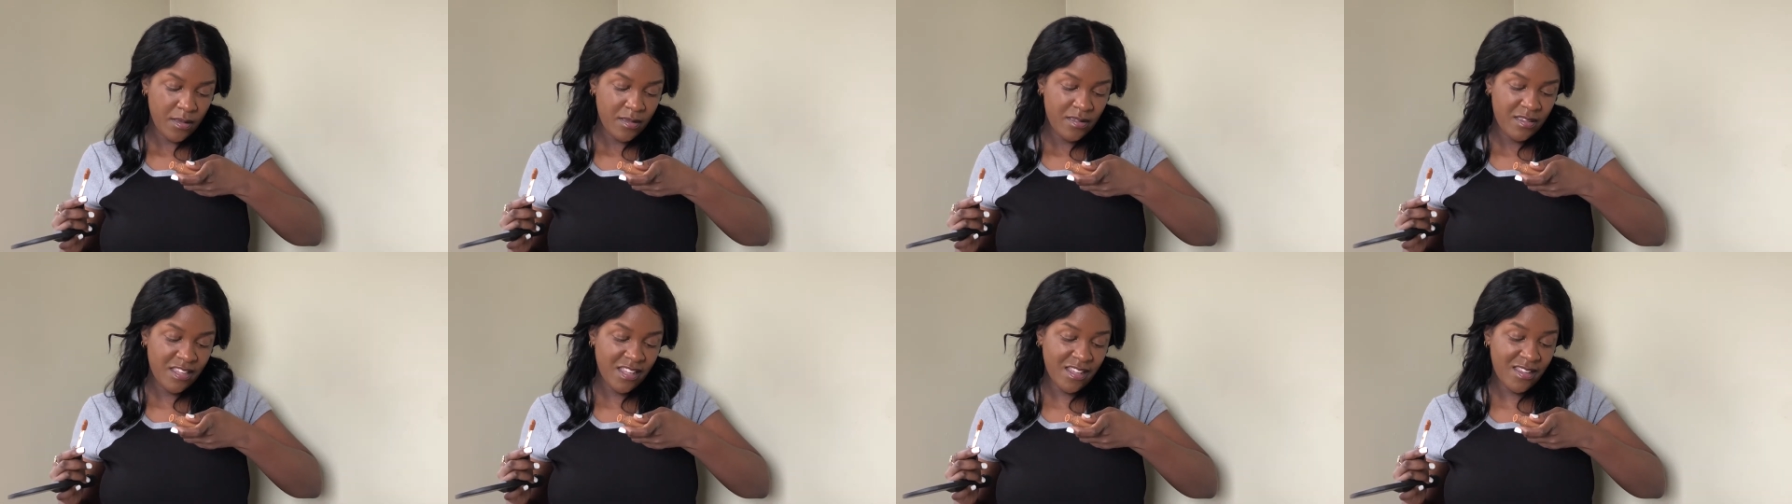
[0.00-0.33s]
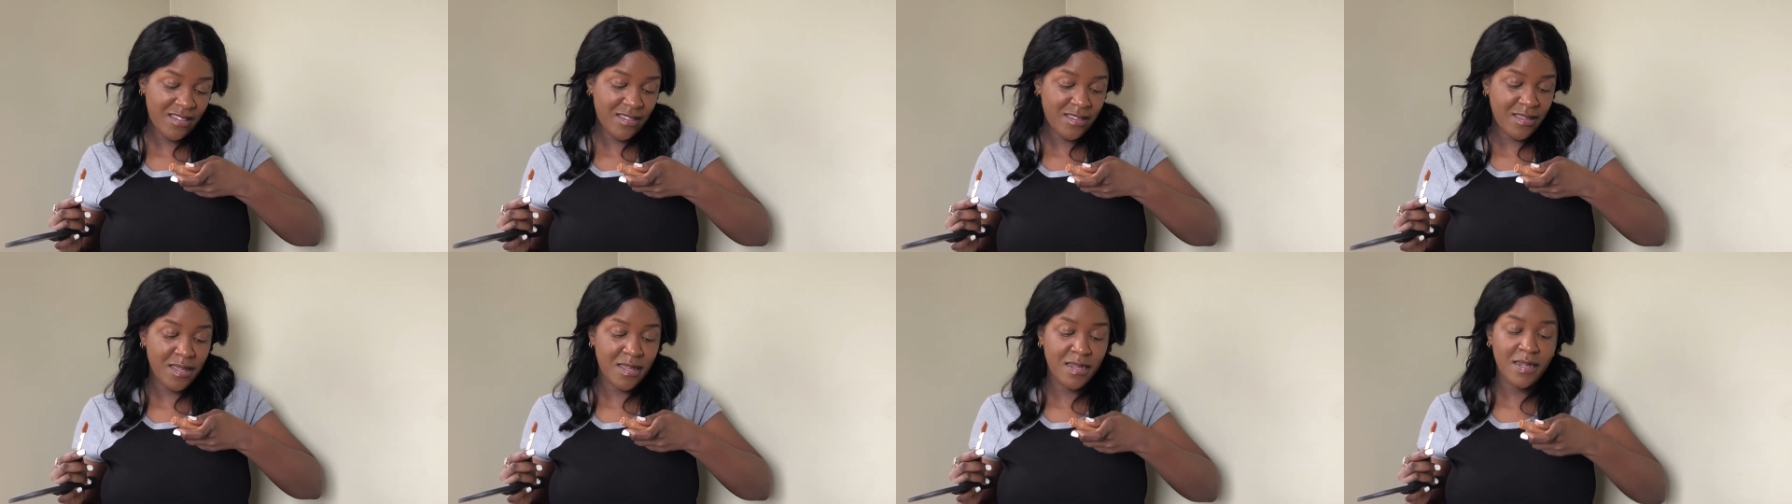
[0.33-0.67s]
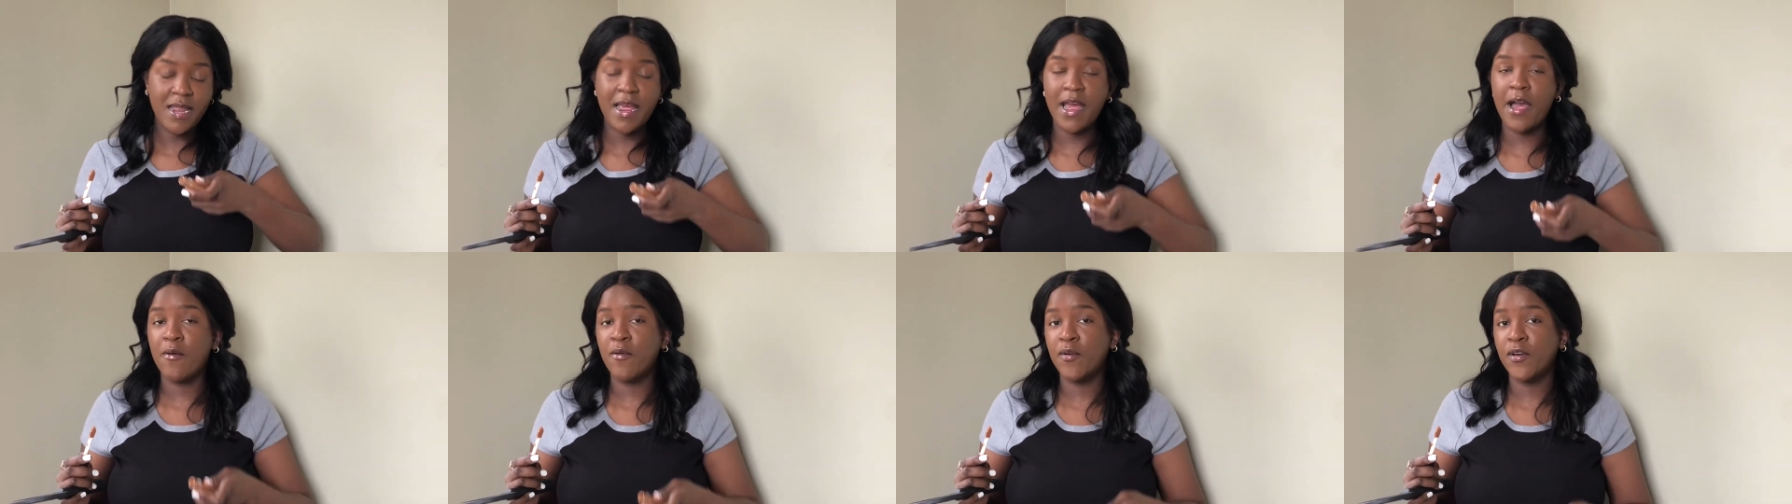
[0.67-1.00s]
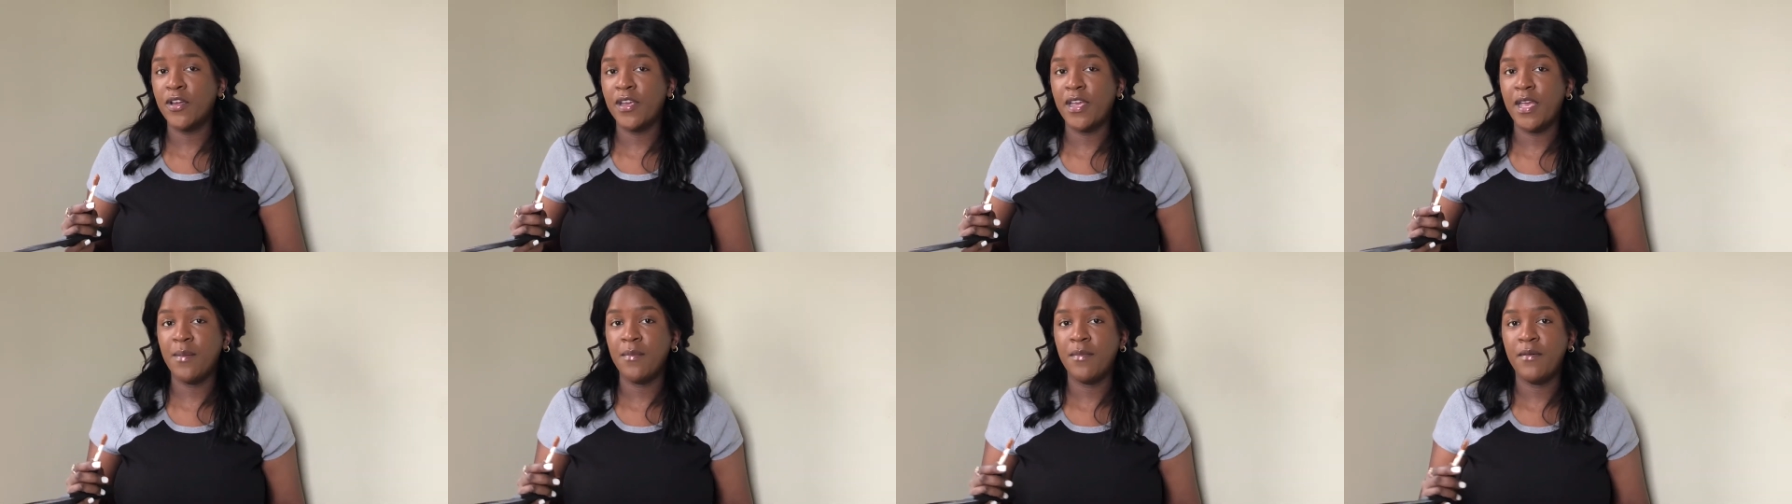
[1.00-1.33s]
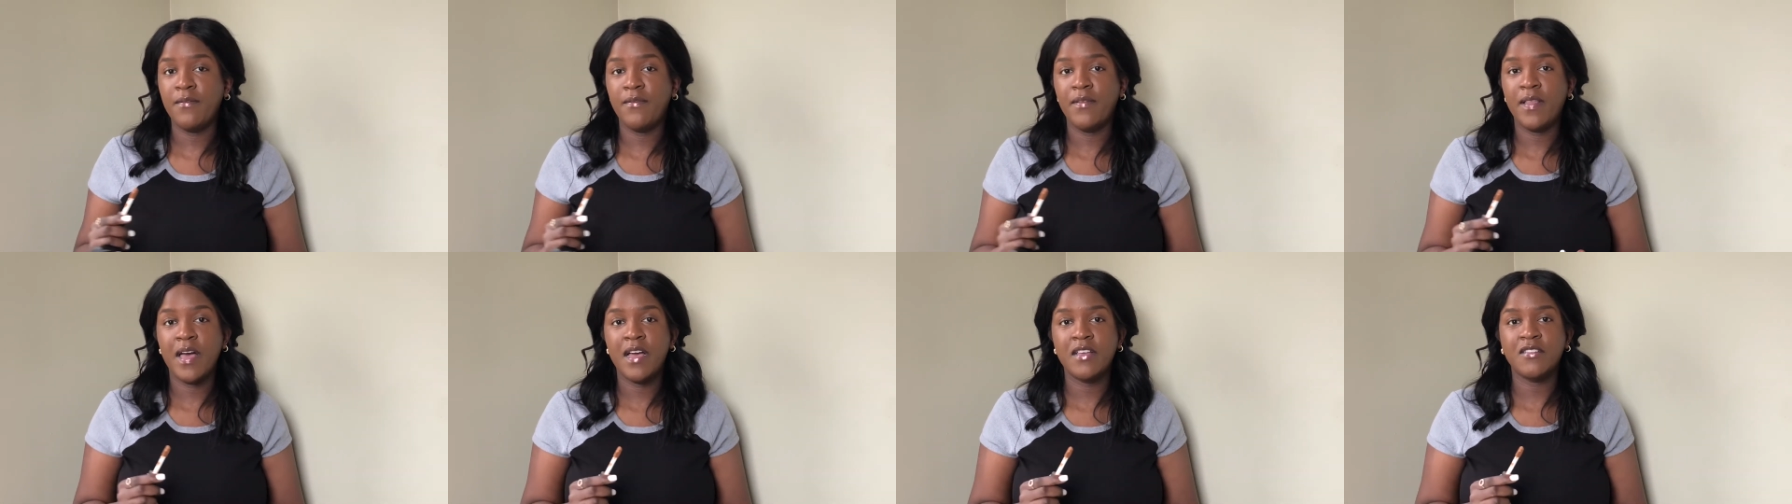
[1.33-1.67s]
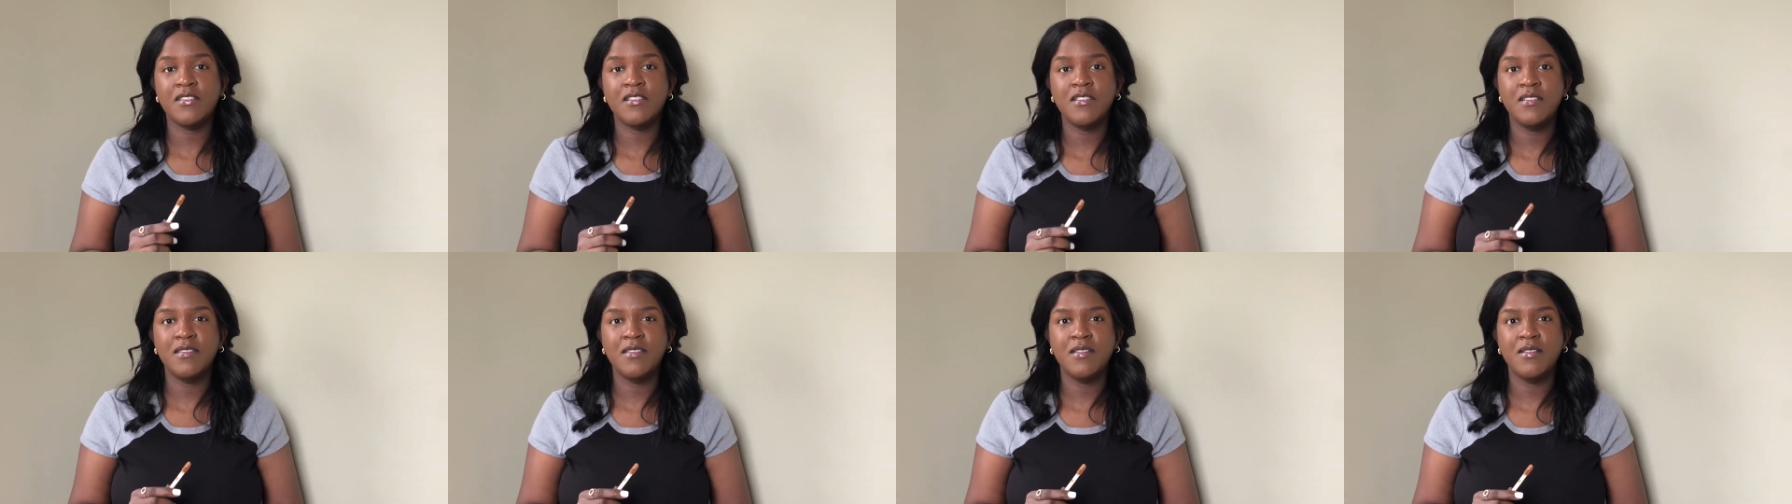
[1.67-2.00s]
16-hour camouflage
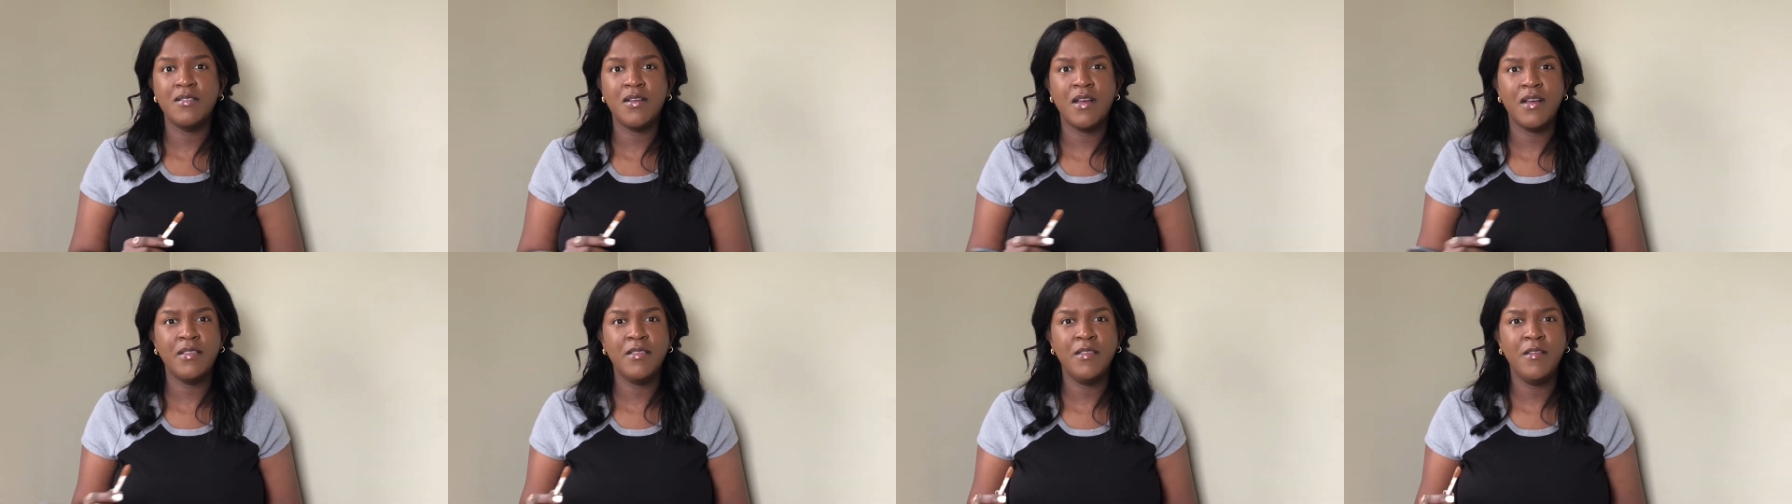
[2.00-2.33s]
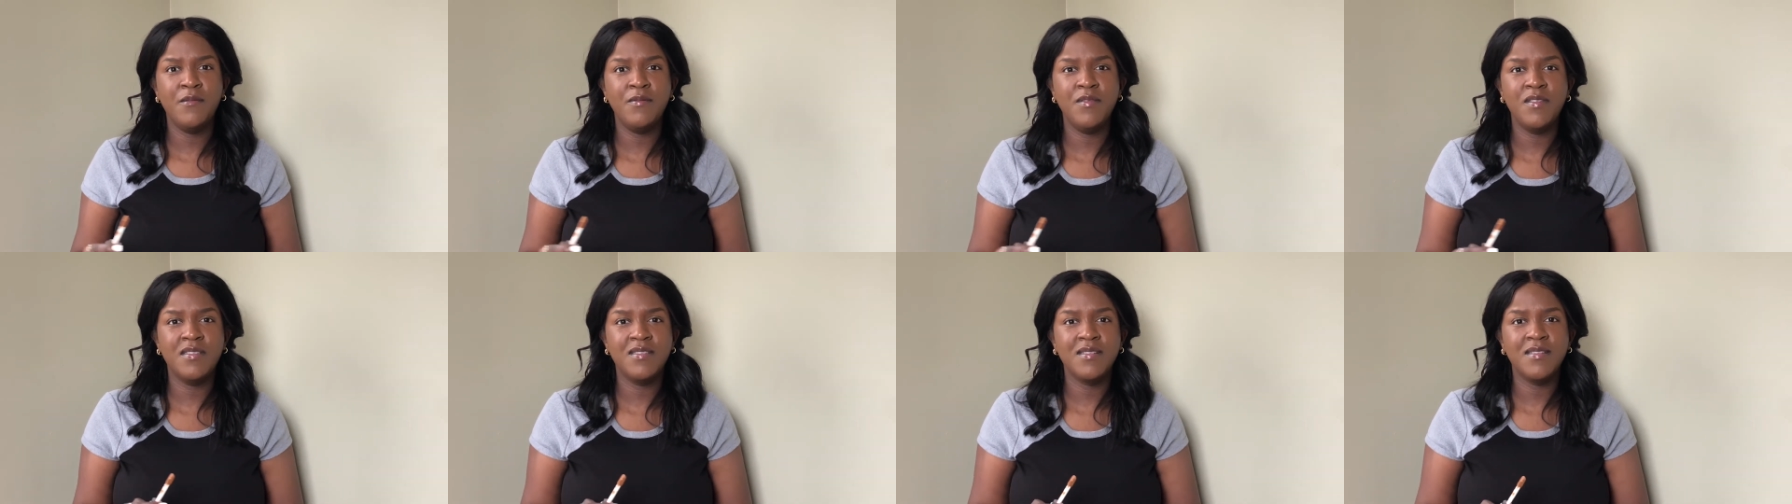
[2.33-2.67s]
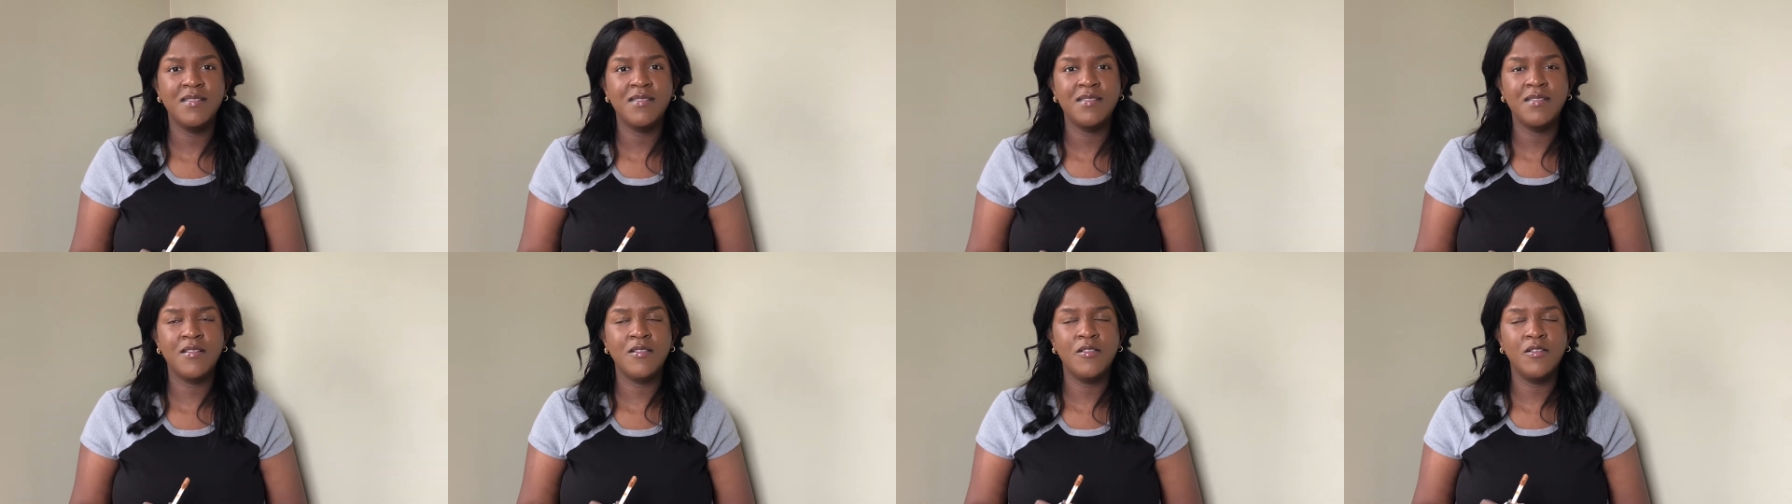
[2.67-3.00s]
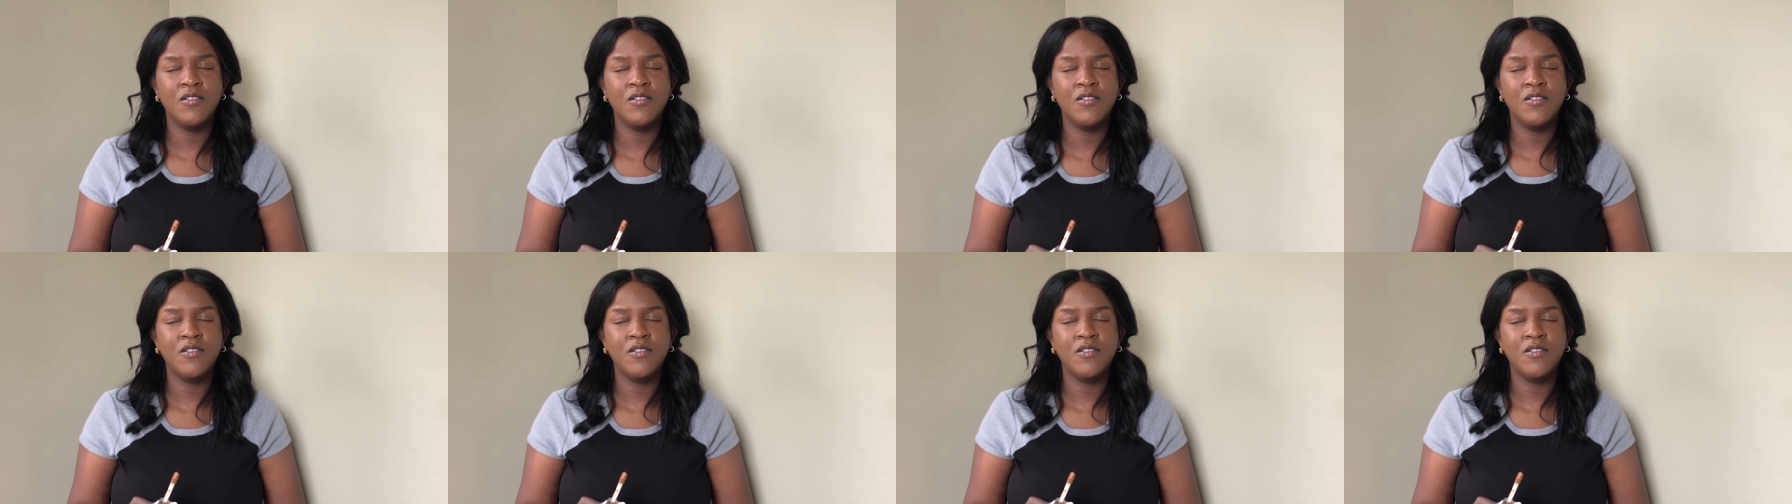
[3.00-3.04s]
concealer. I love this concealer.